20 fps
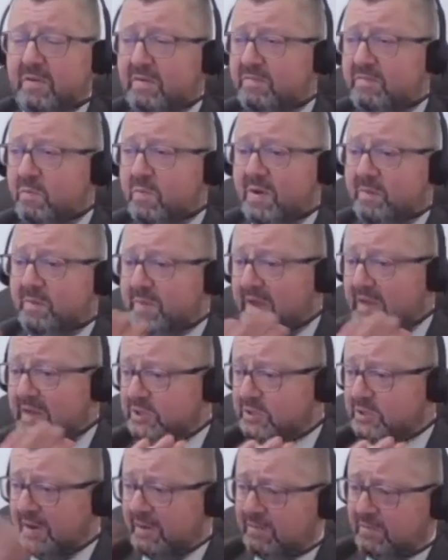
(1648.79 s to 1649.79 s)
If you want to paint
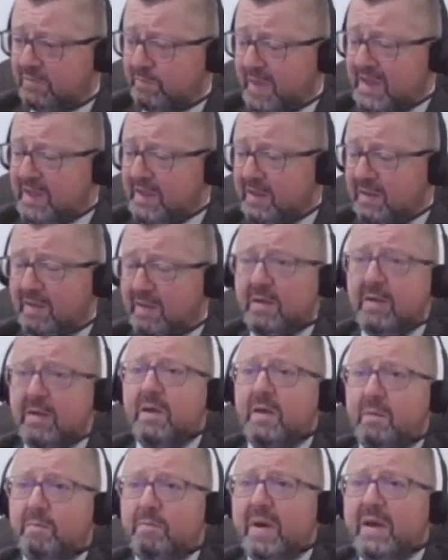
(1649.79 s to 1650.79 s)
your house pink,
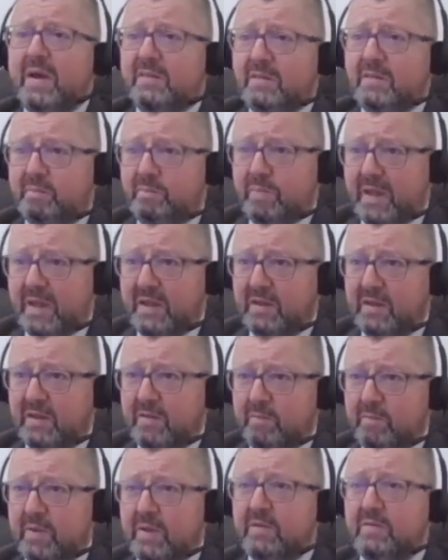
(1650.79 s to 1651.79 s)
paint it pink,
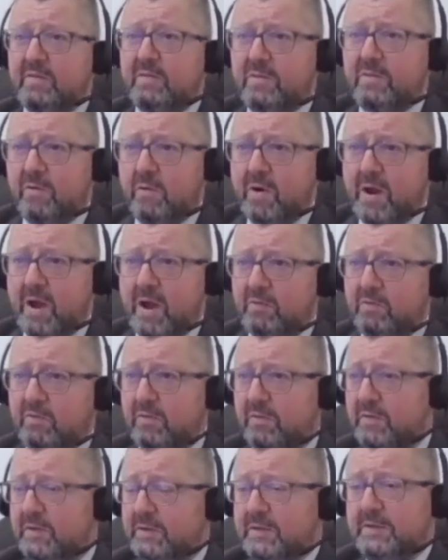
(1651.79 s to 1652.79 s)
because it's your
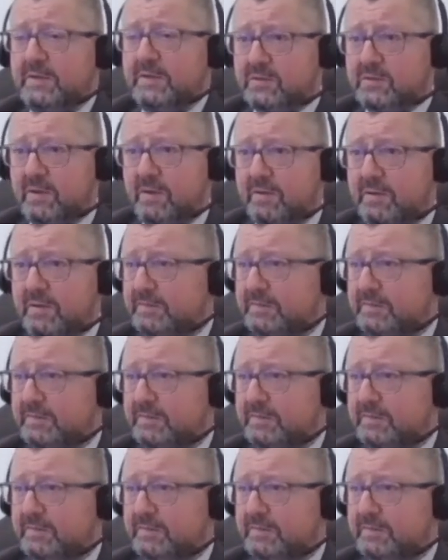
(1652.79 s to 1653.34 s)
house. So,